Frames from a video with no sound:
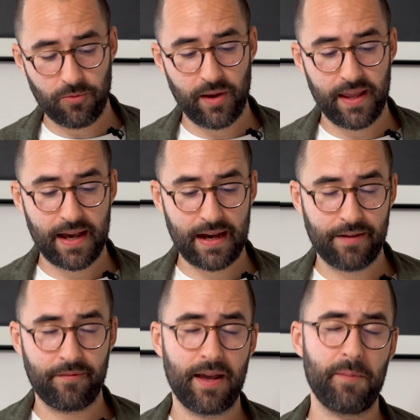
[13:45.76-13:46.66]
we
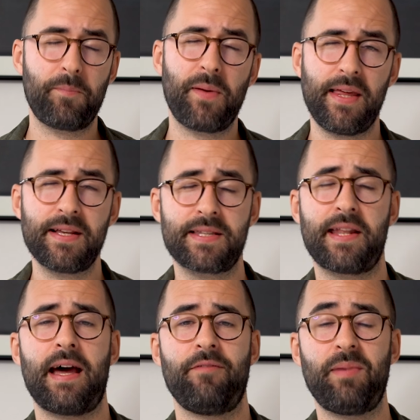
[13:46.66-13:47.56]
have a piece
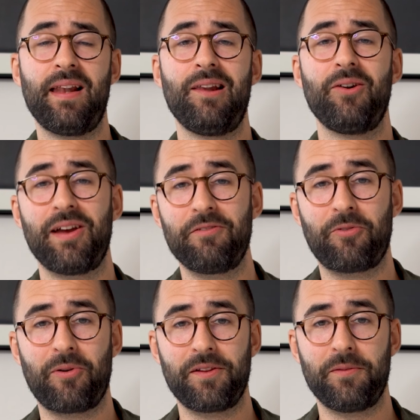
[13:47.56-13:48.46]
that I've been looking
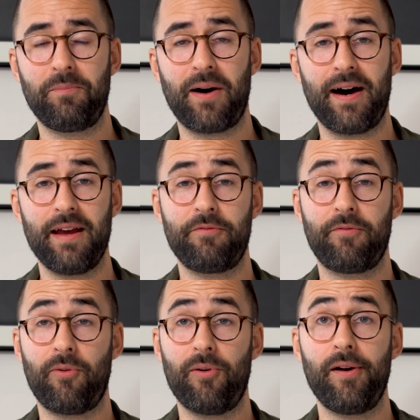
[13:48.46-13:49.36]
for to buy
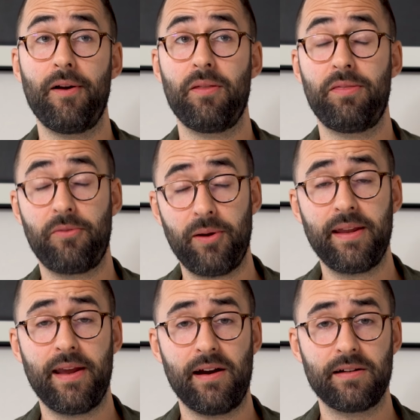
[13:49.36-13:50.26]
for 3
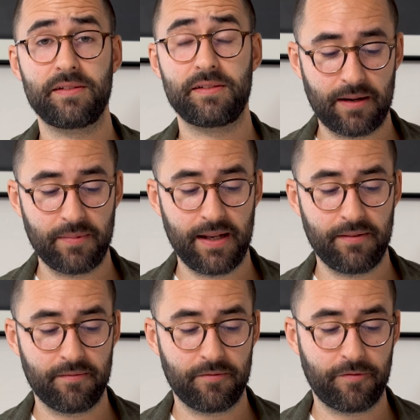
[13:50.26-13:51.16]
years. I
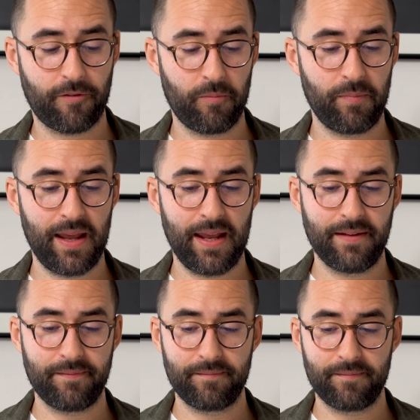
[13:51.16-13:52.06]
mean, for
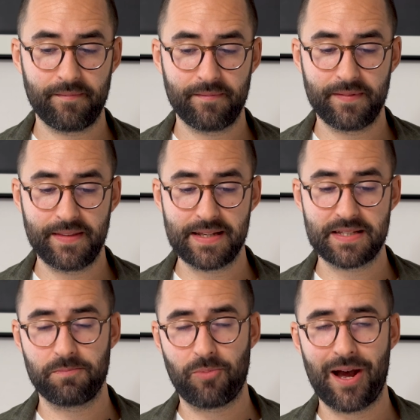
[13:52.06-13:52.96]
me,
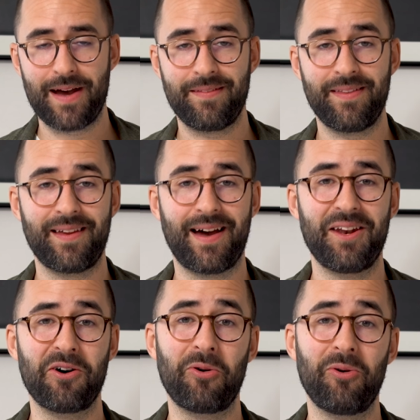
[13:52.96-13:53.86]
this brand, I
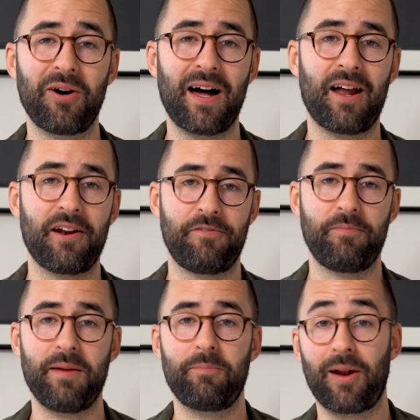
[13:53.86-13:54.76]
know a lot of
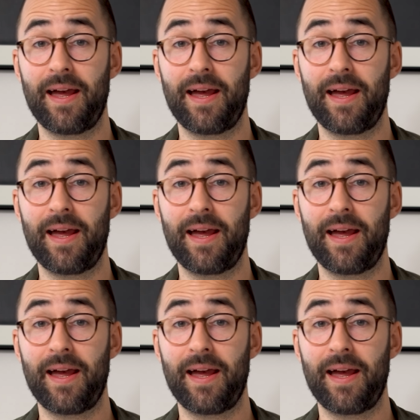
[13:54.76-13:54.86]
people